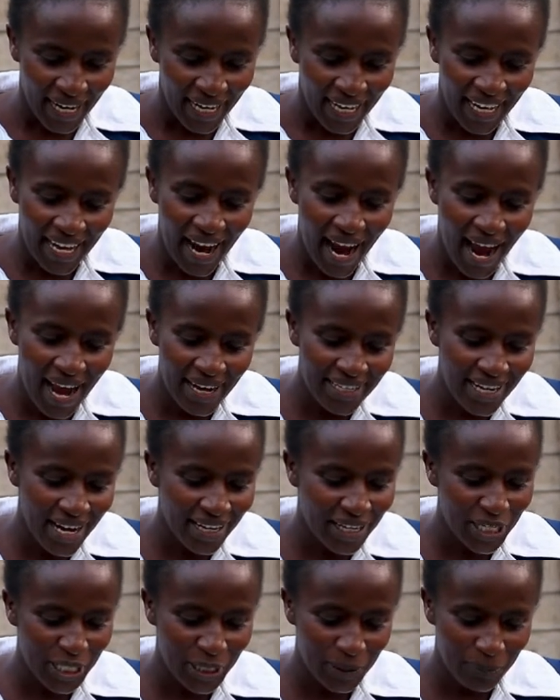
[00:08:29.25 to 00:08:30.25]
He had
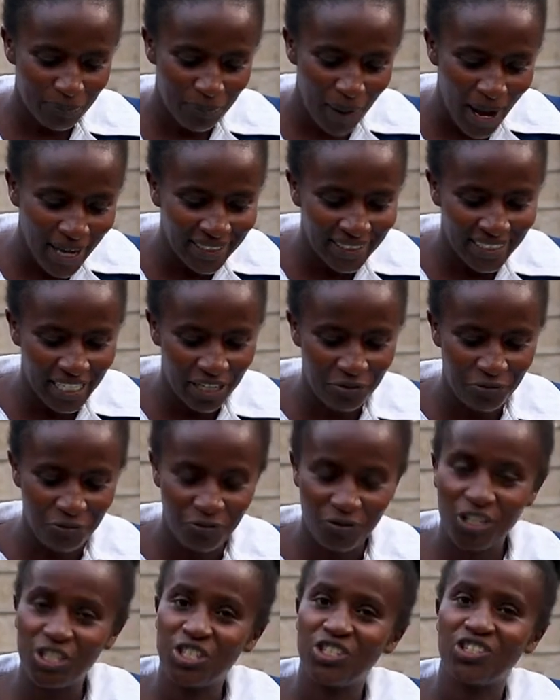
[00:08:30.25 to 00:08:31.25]
an expanding
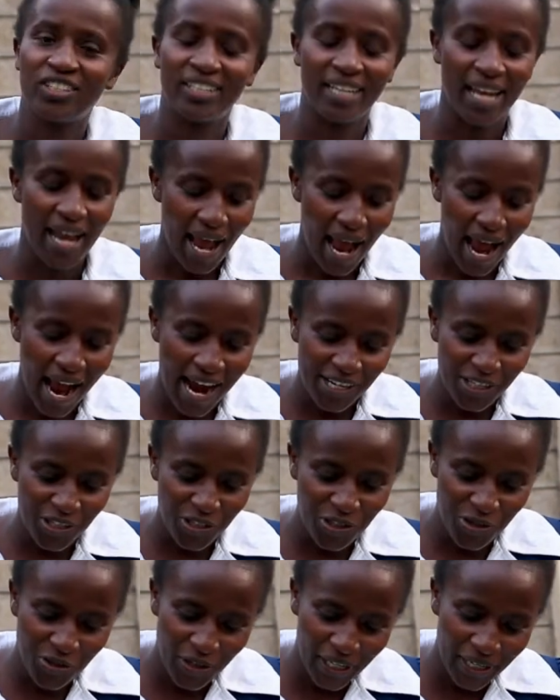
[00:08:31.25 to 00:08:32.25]
vision
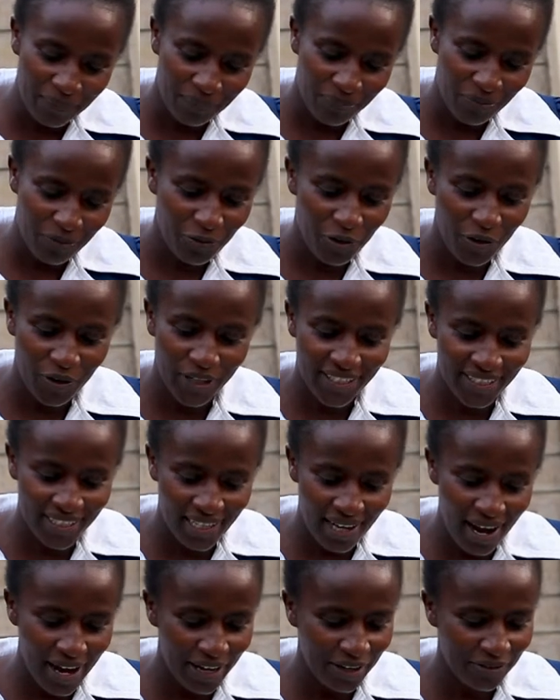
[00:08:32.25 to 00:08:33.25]
and dream for his
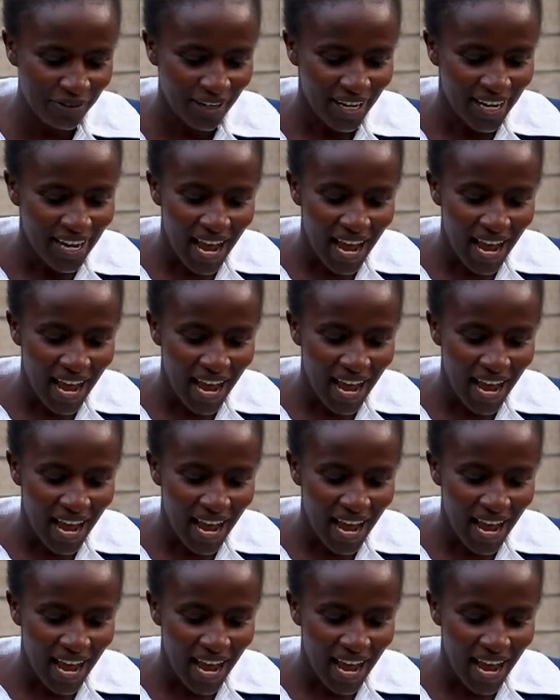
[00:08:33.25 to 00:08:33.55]
life,